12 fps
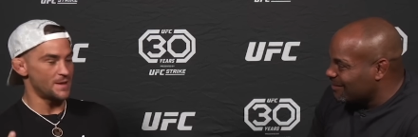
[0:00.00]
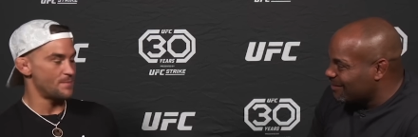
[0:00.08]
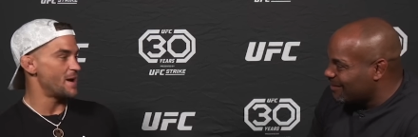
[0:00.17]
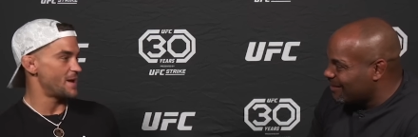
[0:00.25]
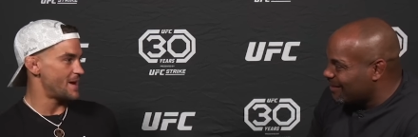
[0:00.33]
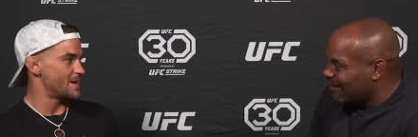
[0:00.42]
Speaker 1: they
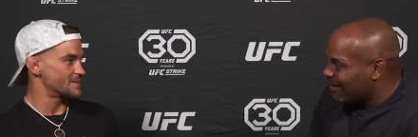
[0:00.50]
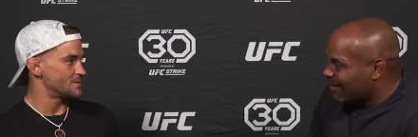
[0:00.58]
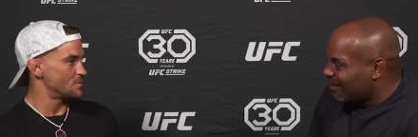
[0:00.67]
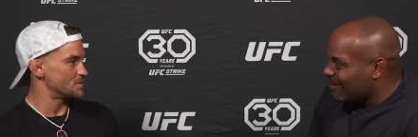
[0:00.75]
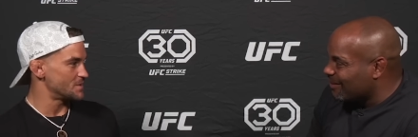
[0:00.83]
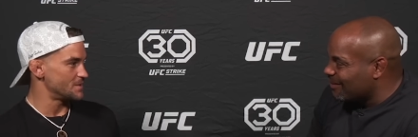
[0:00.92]
might ask.
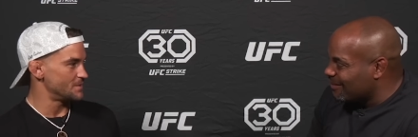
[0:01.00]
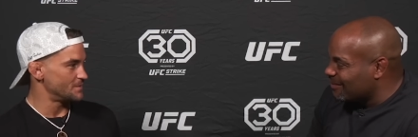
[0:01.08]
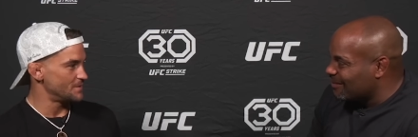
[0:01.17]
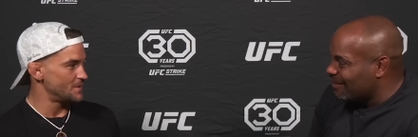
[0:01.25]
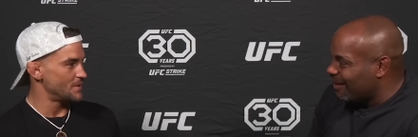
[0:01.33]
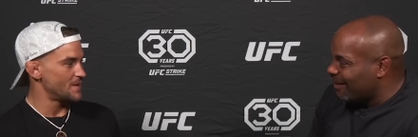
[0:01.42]
We'll see.
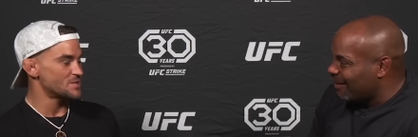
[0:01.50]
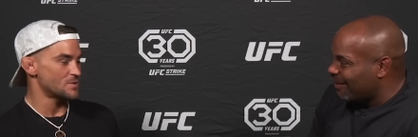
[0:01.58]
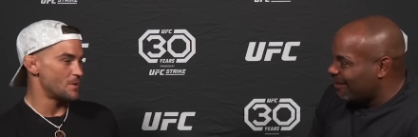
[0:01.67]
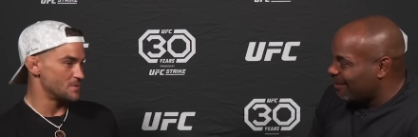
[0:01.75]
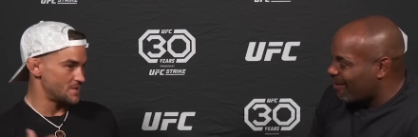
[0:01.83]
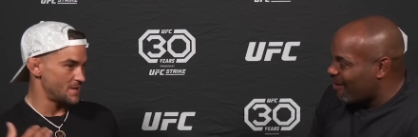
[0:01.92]
You know, yeah. that's
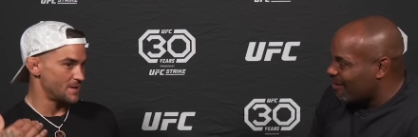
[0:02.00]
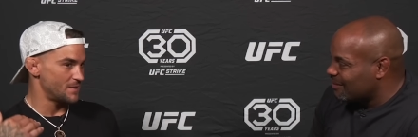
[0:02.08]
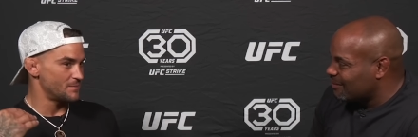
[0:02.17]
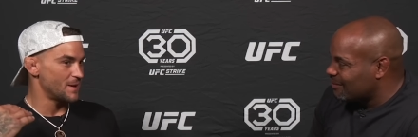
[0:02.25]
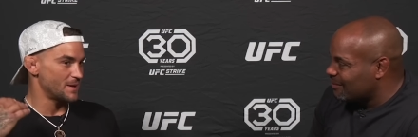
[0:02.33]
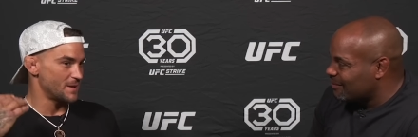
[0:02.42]
what I was
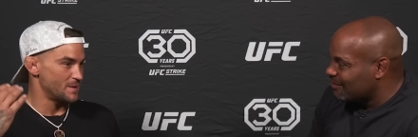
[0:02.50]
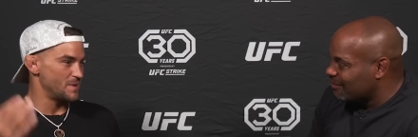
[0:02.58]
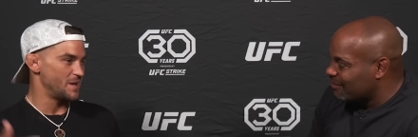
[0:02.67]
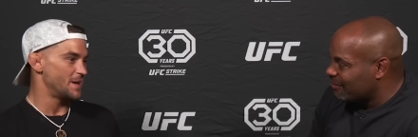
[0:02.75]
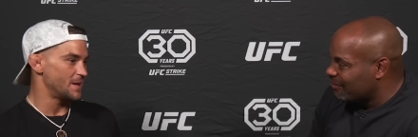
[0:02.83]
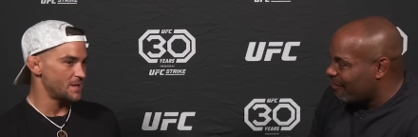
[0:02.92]
thinking like at the
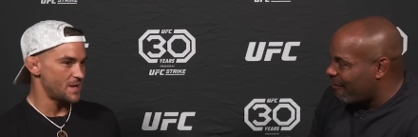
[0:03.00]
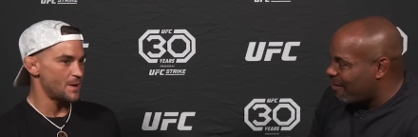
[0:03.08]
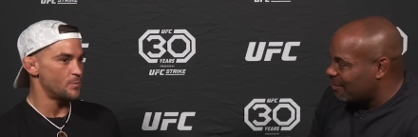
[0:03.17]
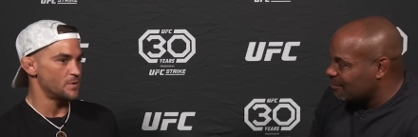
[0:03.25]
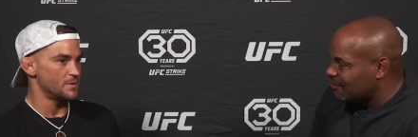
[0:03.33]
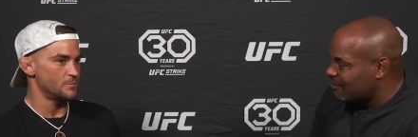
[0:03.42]
beginning of
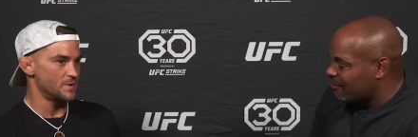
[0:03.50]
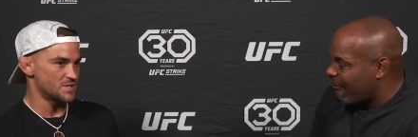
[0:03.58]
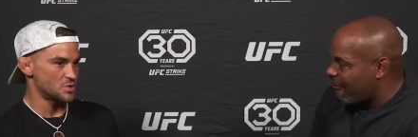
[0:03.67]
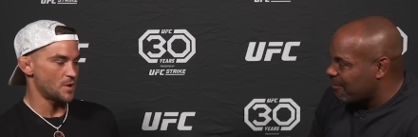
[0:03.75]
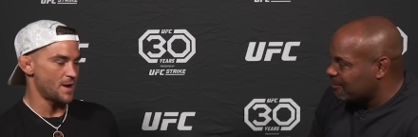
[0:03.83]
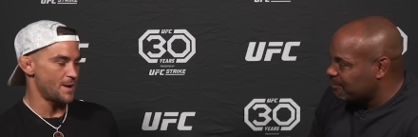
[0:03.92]
camp when, when it
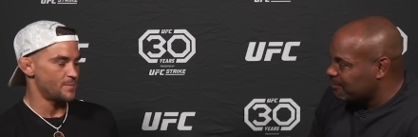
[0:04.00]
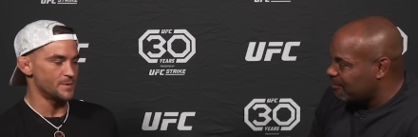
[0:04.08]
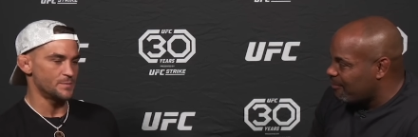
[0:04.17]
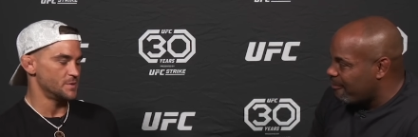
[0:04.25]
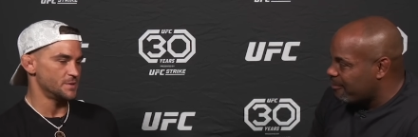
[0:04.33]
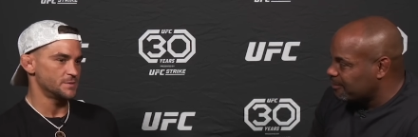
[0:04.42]
started
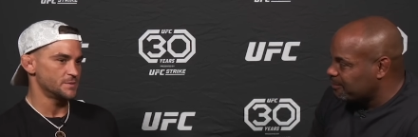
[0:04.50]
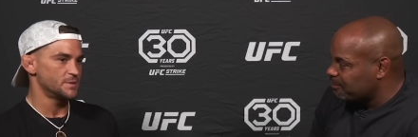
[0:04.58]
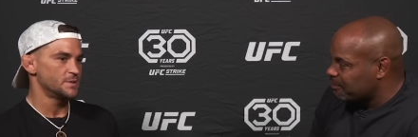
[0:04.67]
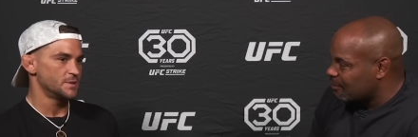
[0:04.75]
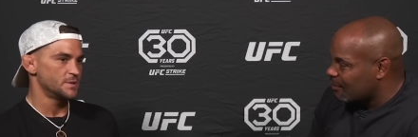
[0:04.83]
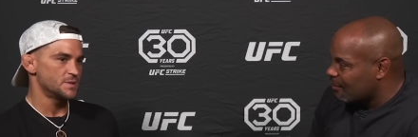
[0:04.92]
happening, but
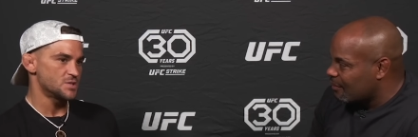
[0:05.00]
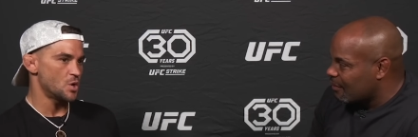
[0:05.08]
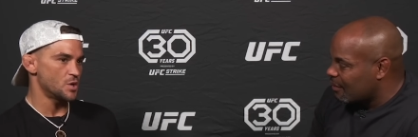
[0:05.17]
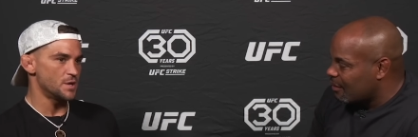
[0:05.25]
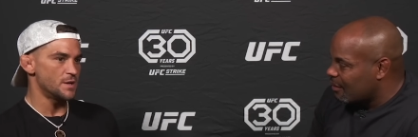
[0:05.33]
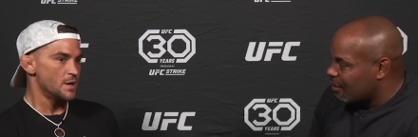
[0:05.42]
it's all
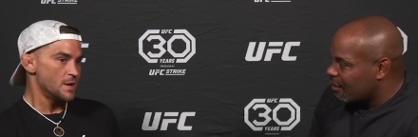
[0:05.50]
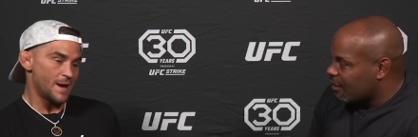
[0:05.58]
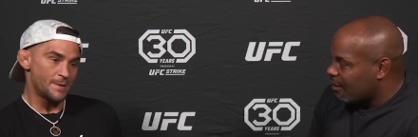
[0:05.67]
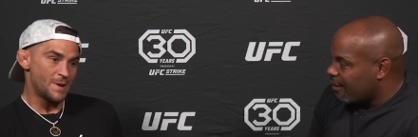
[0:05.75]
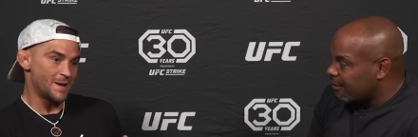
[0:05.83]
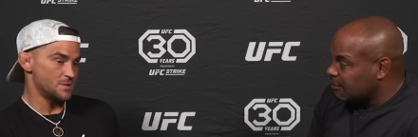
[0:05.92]
good.
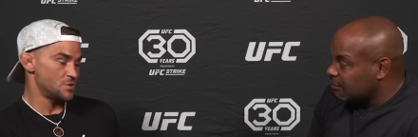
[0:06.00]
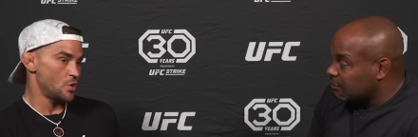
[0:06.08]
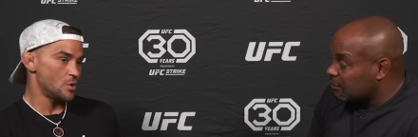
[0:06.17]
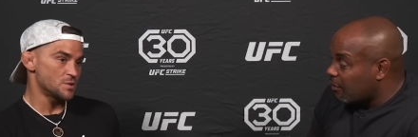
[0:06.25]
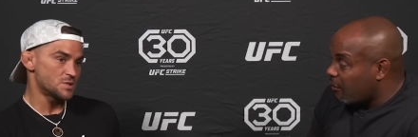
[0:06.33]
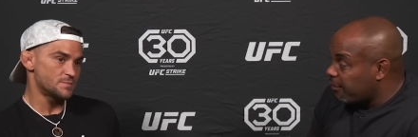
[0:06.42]
And man,
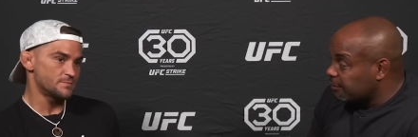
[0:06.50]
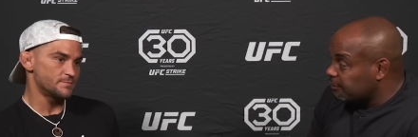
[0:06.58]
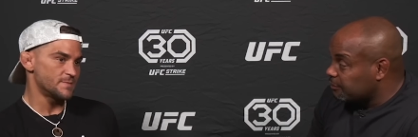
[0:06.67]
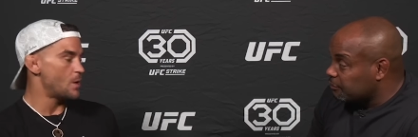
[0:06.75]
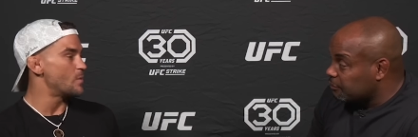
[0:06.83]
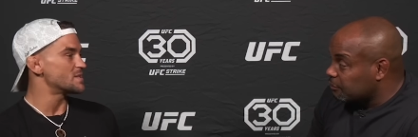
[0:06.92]
Charles,
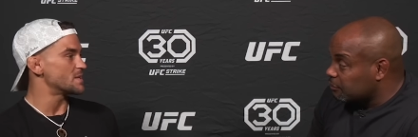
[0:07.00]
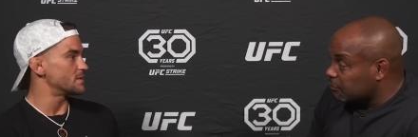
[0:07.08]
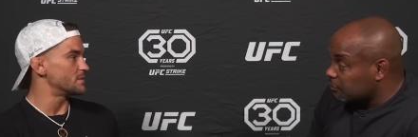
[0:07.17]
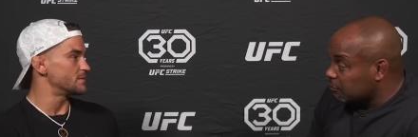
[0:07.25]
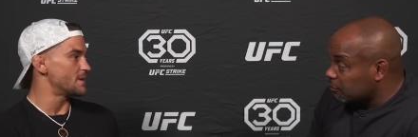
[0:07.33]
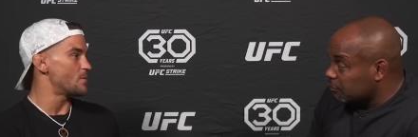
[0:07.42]
that
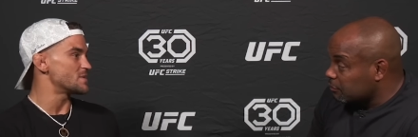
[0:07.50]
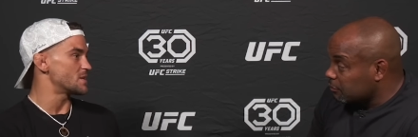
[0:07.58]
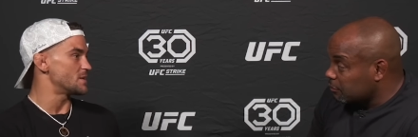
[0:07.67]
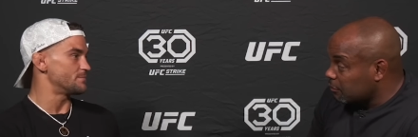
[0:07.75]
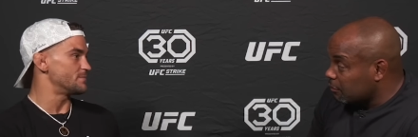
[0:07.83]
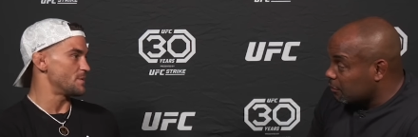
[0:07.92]
wasn't that
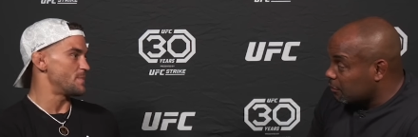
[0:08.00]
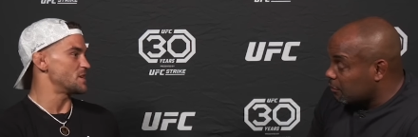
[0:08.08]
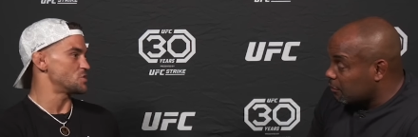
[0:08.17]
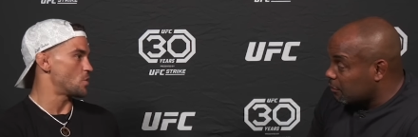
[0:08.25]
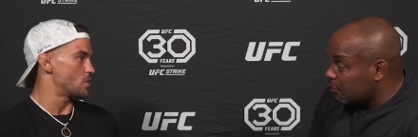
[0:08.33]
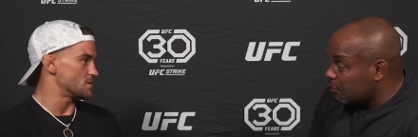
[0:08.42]
wasn't the best
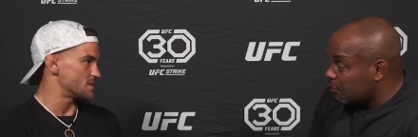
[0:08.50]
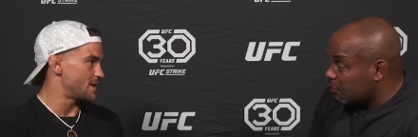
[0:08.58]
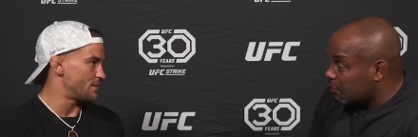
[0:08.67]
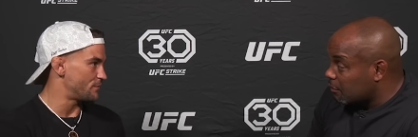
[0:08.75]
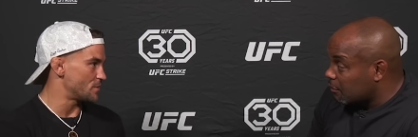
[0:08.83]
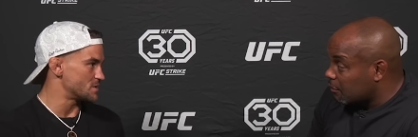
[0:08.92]
Charles in
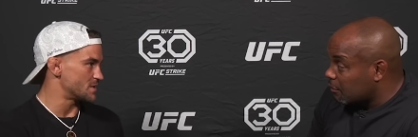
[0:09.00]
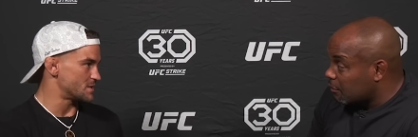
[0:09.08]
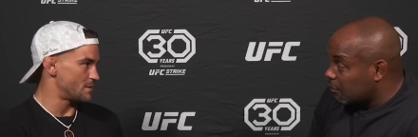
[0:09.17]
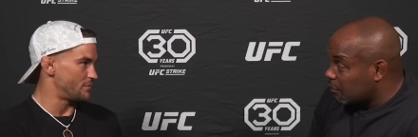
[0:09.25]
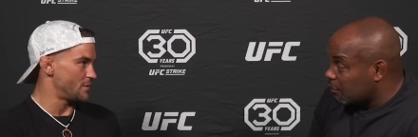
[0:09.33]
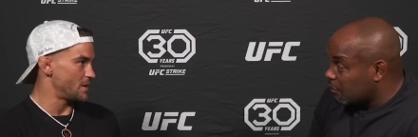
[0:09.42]
that first
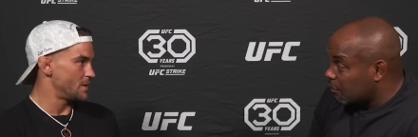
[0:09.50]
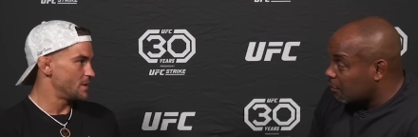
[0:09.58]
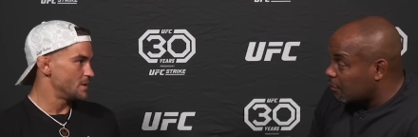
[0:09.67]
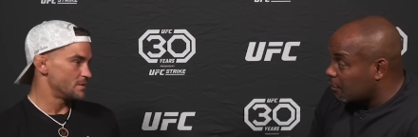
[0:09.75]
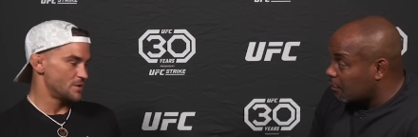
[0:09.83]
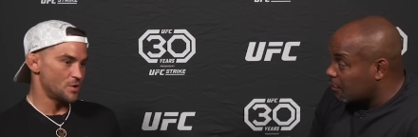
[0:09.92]
Islam fight.
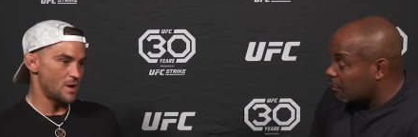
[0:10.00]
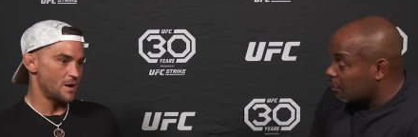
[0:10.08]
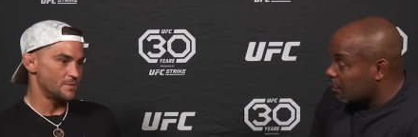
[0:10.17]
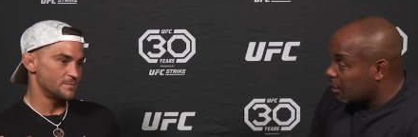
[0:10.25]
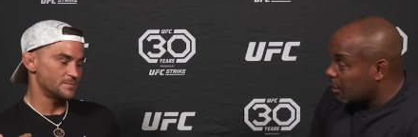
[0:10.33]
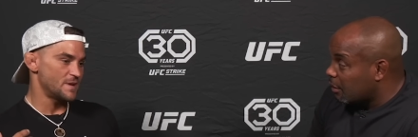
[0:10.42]
You know,
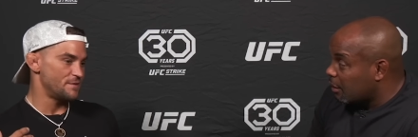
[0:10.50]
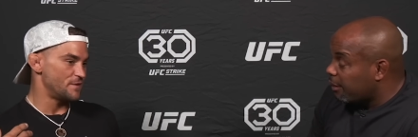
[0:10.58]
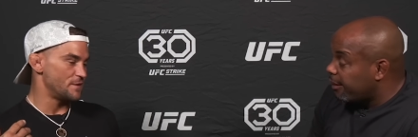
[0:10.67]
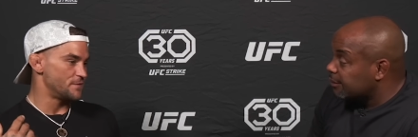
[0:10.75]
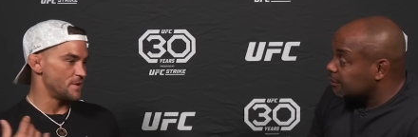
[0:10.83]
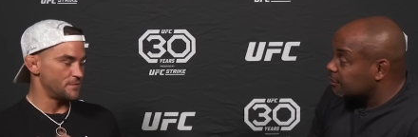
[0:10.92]
if,
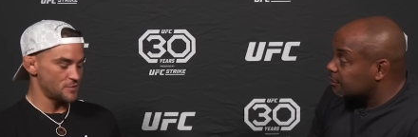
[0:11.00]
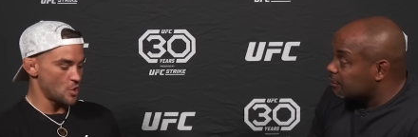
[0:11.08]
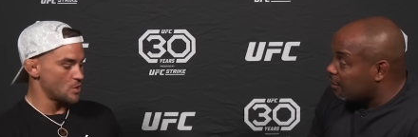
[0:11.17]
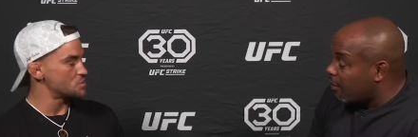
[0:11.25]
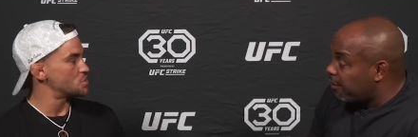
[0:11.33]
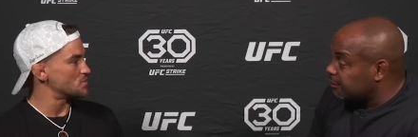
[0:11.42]
if, if
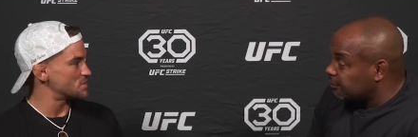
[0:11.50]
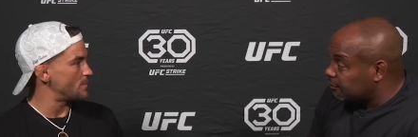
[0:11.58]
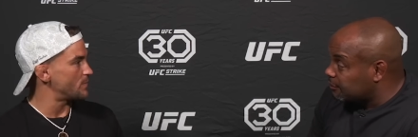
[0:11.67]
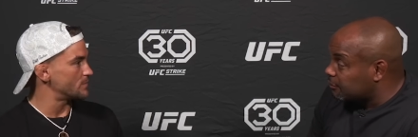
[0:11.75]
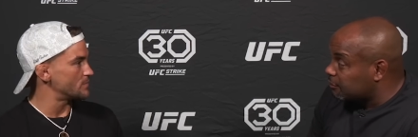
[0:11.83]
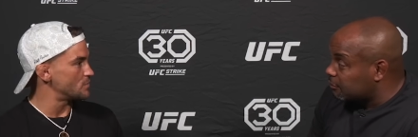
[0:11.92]
Charles shows
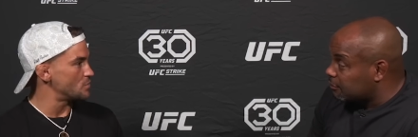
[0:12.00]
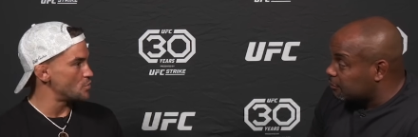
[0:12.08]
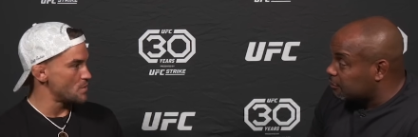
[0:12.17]
up who